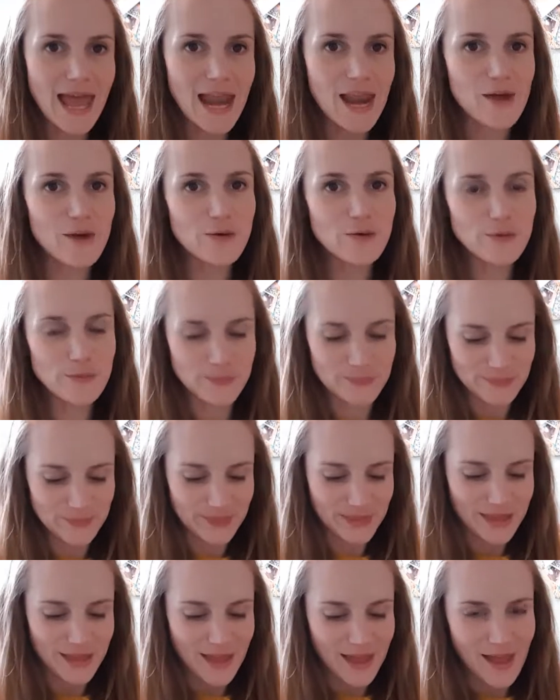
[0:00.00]
Hello!
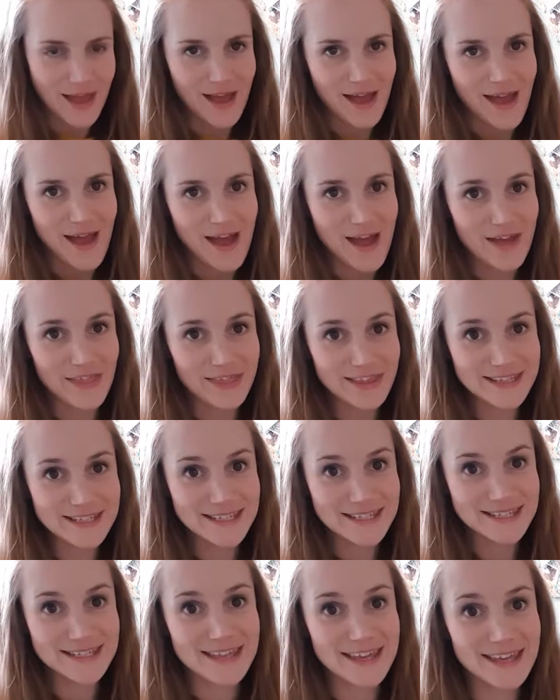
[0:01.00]

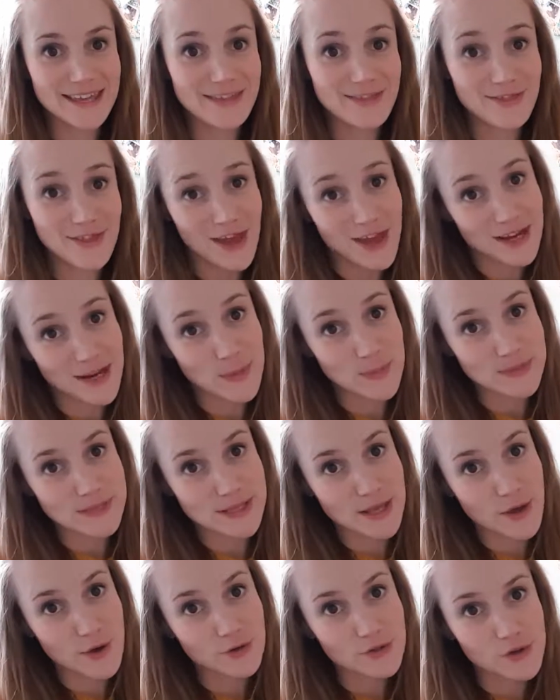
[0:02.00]
This is the third
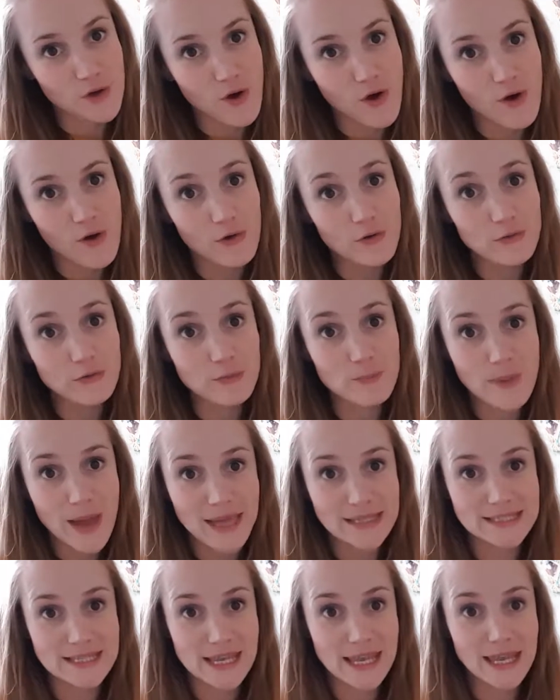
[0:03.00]
episode of
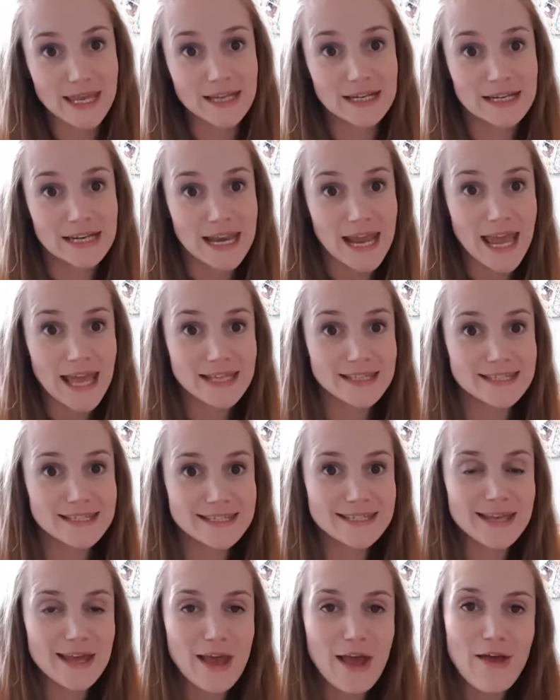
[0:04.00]
Betty
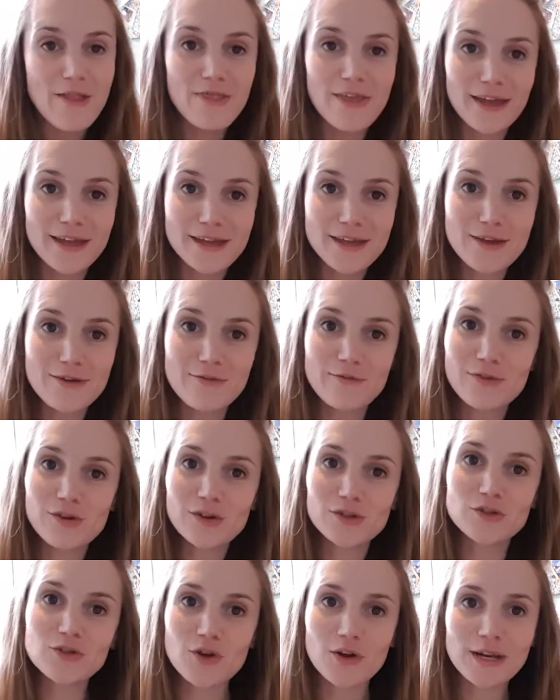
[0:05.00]
Knits. Thank you
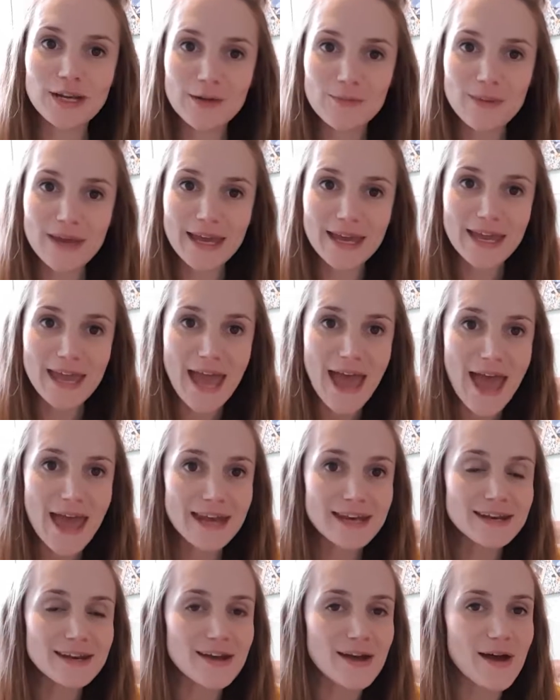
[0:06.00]
for joining me
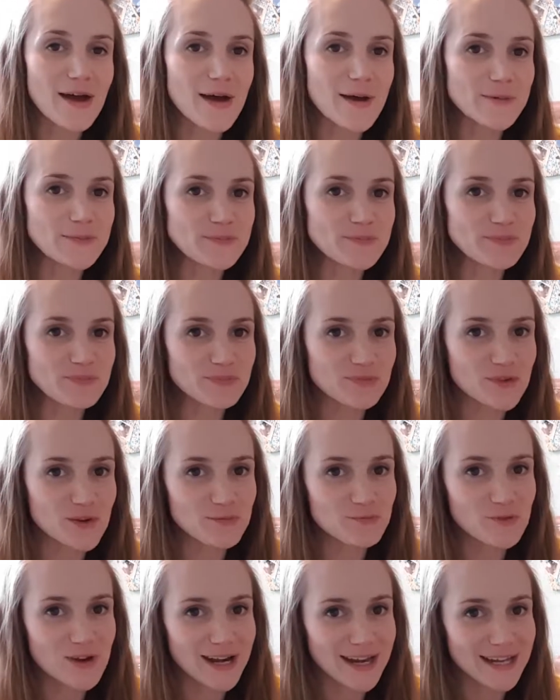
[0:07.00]
again. I'm
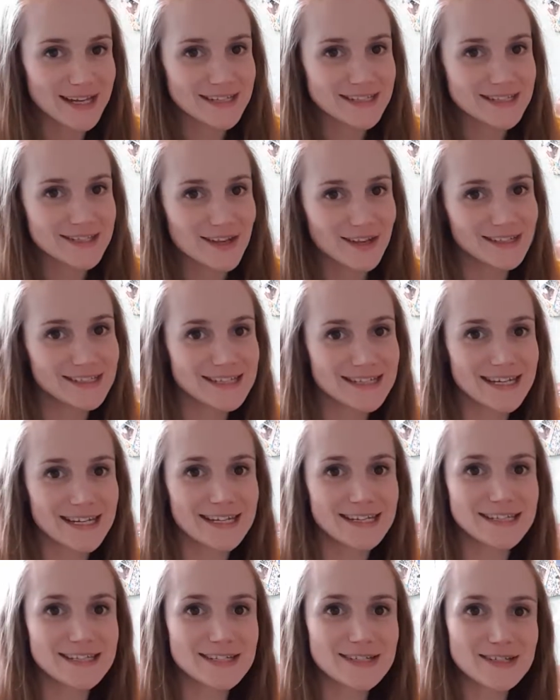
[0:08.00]
really
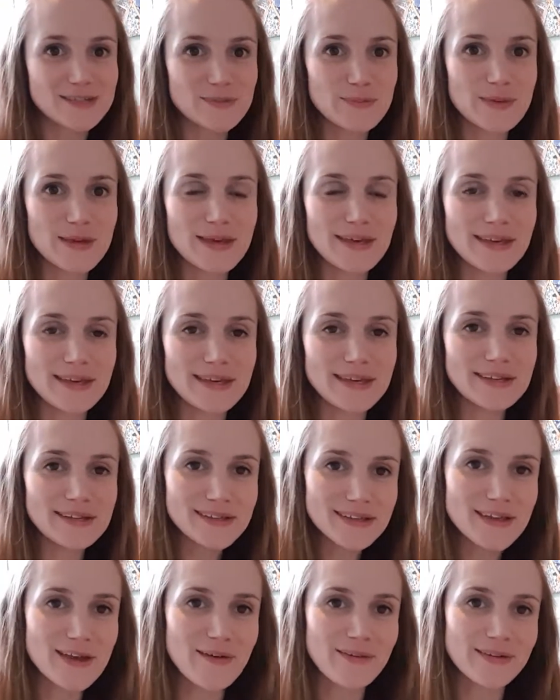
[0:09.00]
excited to be
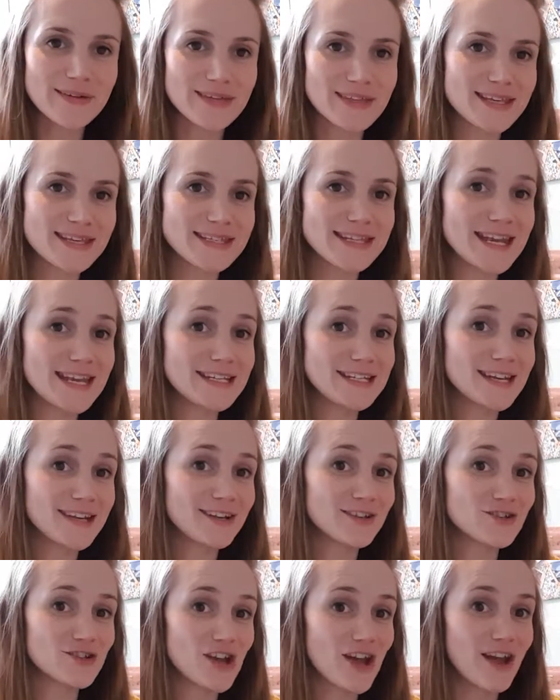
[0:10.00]
going on this
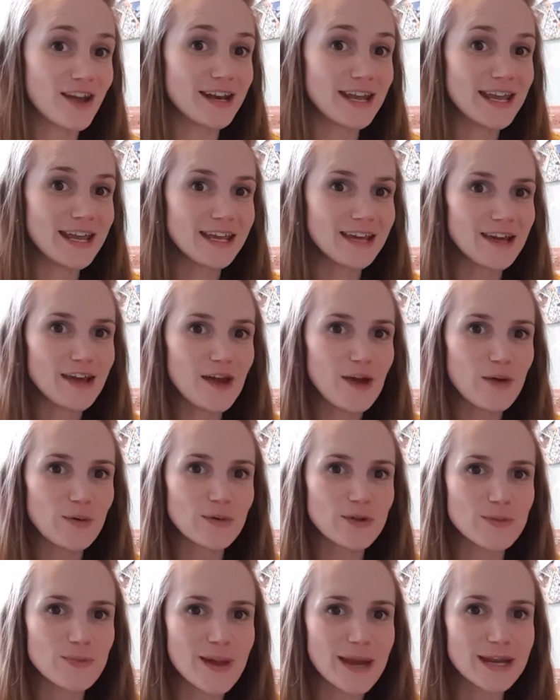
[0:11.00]
knitting journey
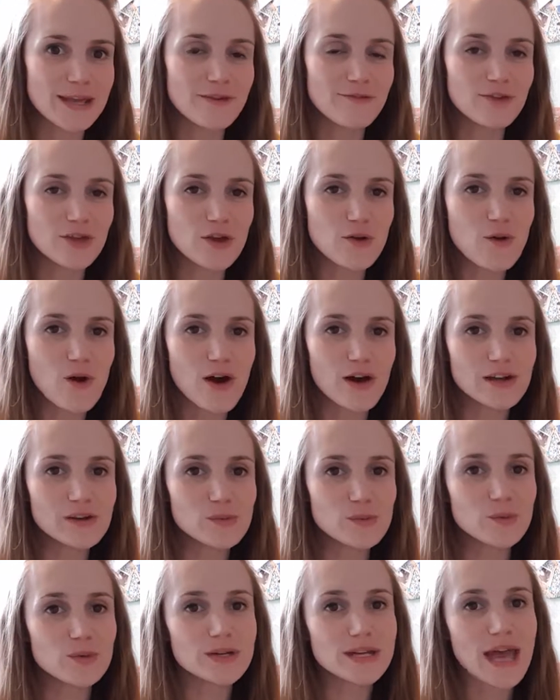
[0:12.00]
with many of you.
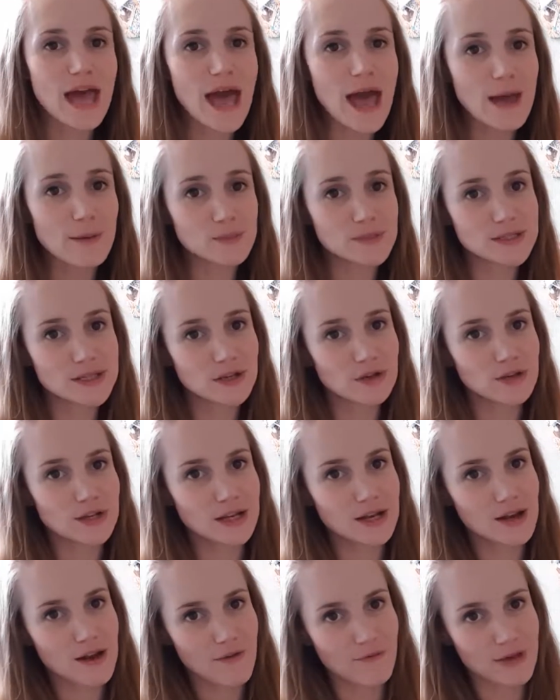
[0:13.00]
I would
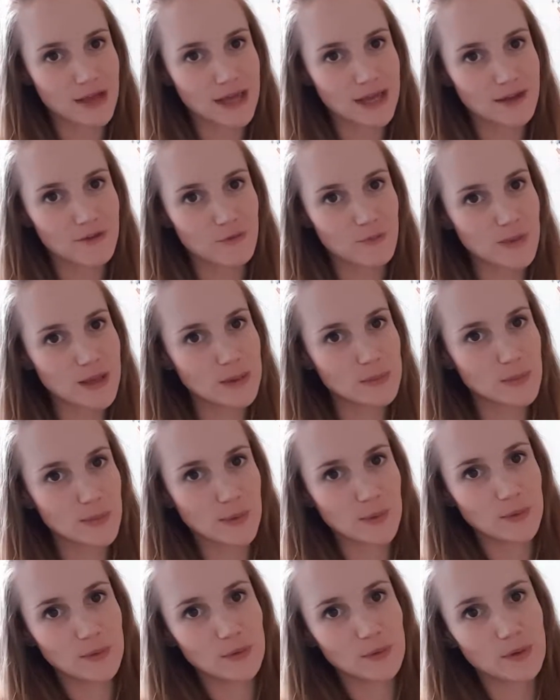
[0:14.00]
absolutely love it if
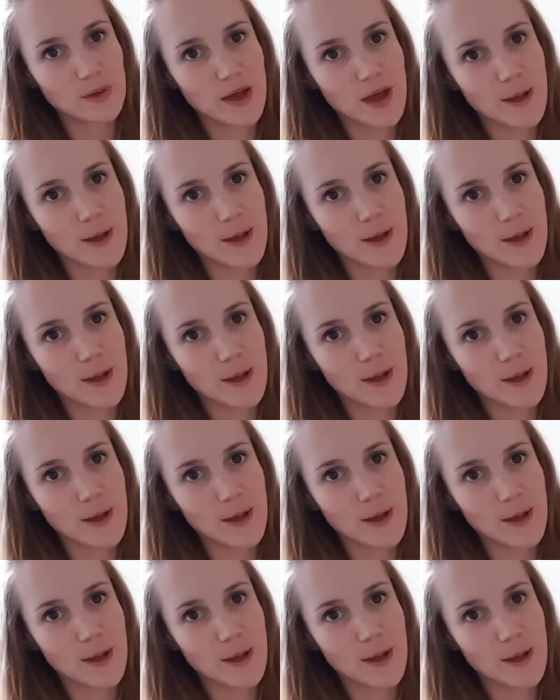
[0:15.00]
people